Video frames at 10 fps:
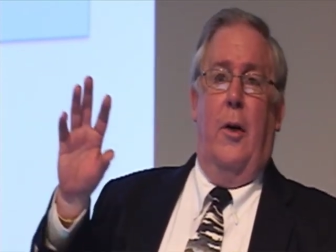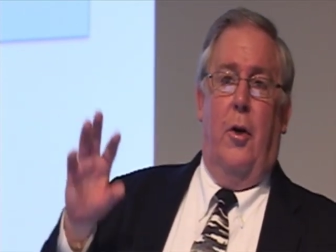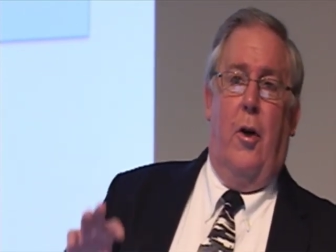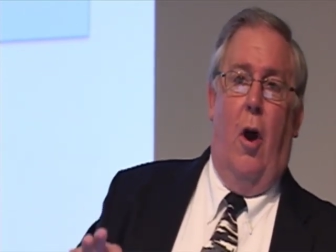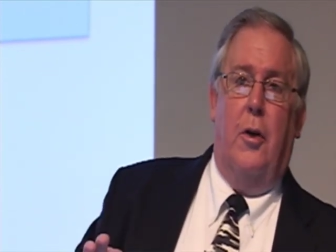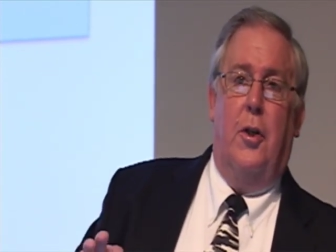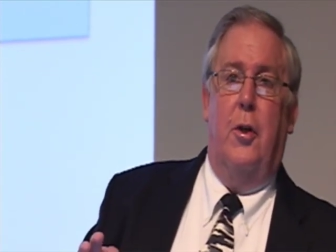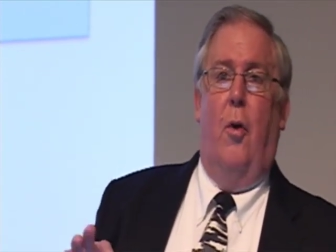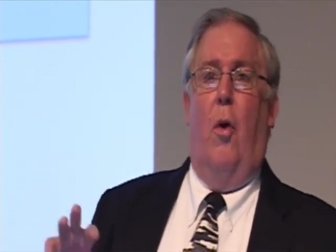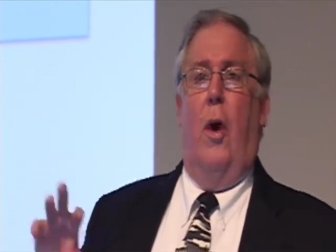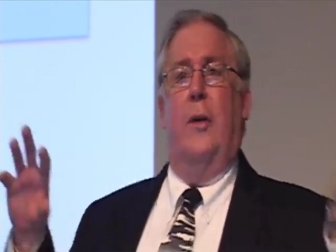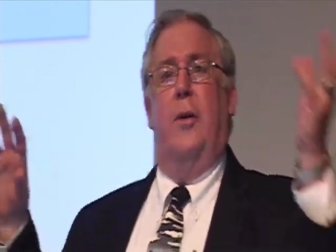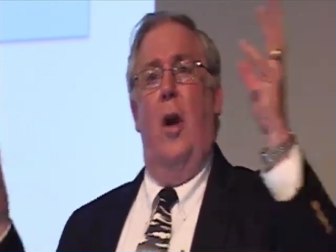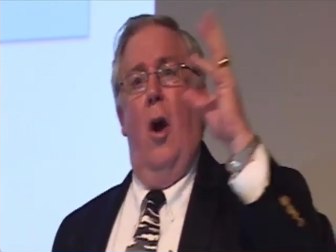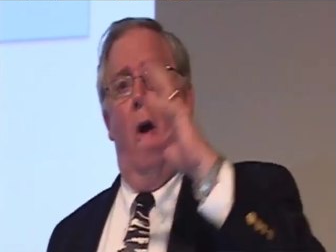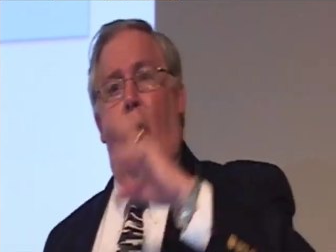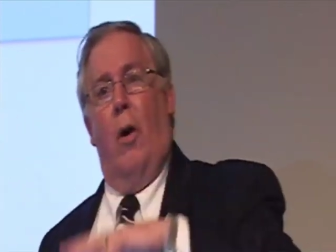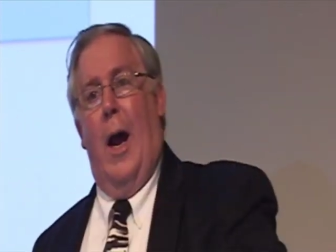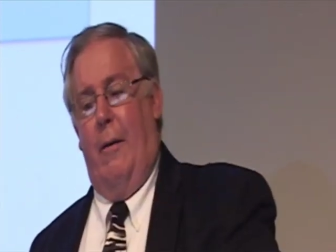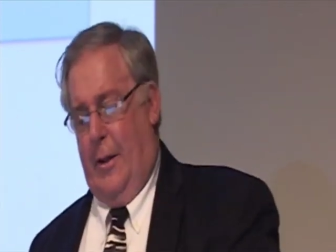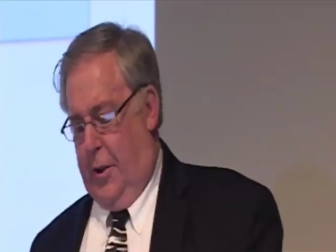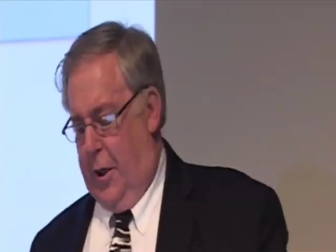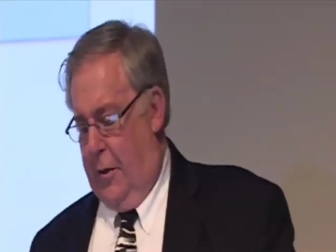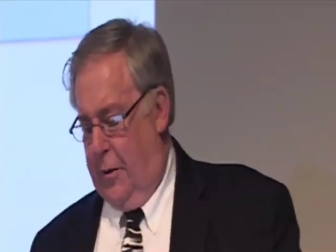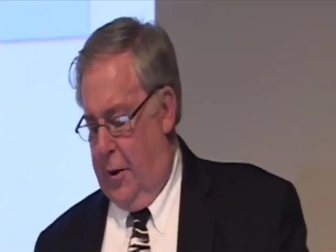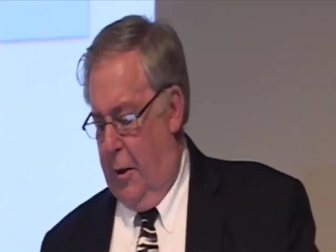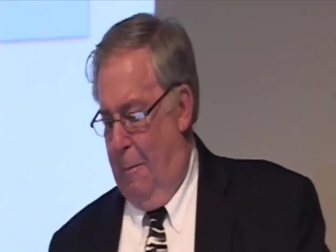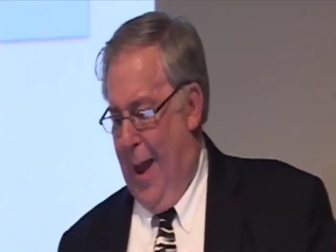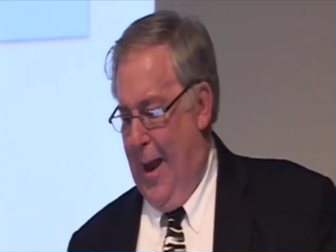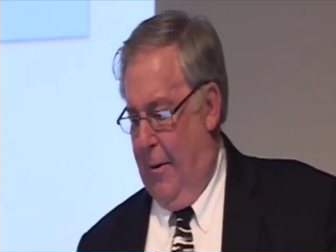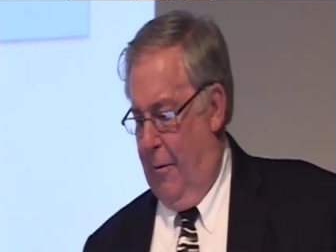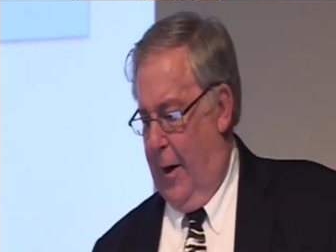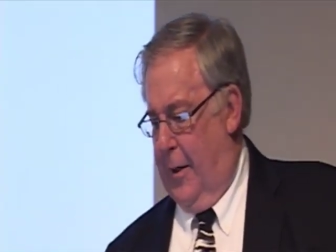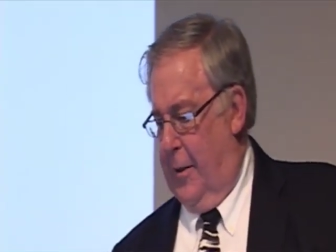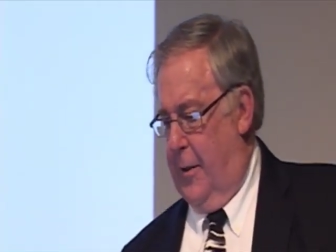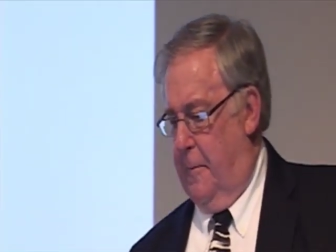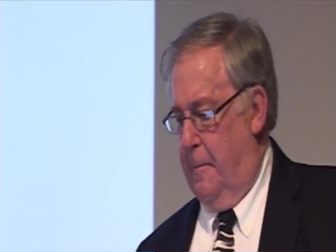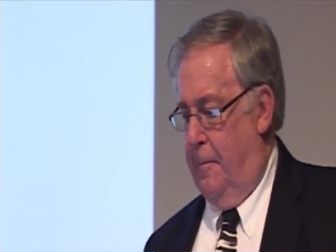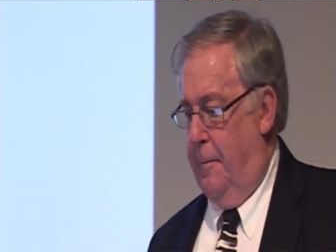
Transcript: to carcinoids or islet cells of the pancreas.